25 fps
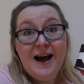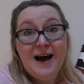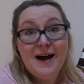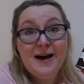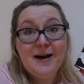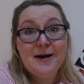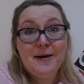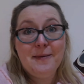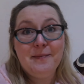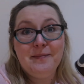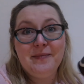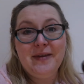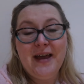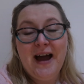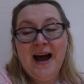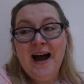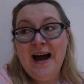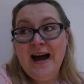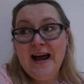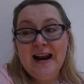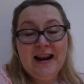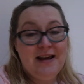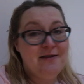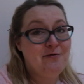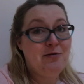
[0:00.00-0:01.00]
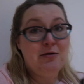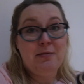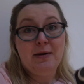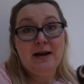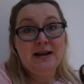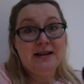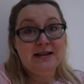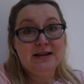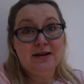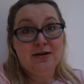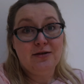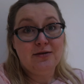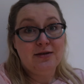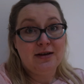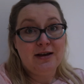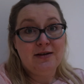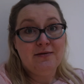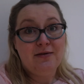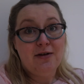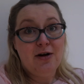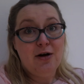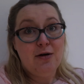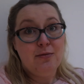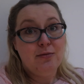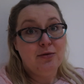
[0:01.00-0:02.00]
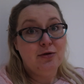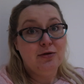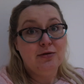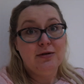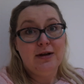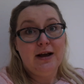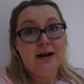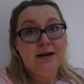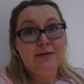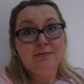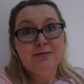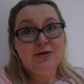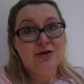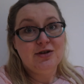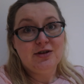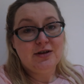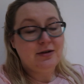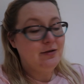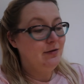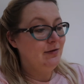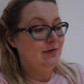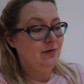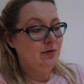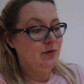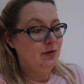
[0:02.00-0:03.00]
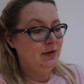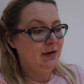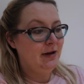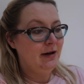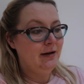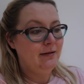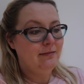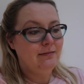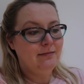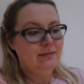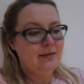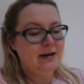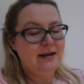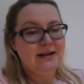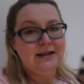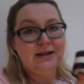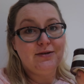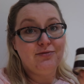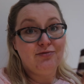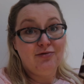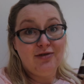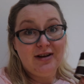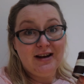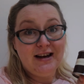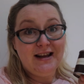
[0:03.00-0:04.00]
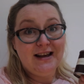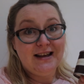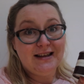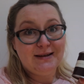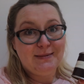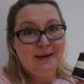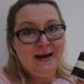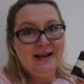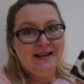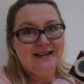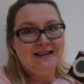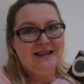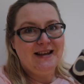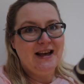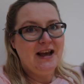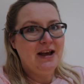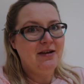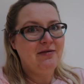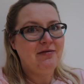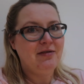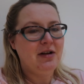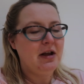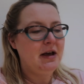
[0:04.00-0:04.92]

and if we painted the whole thing in Farrow and Ball, like, we just couldn't afford that because it's really expensive.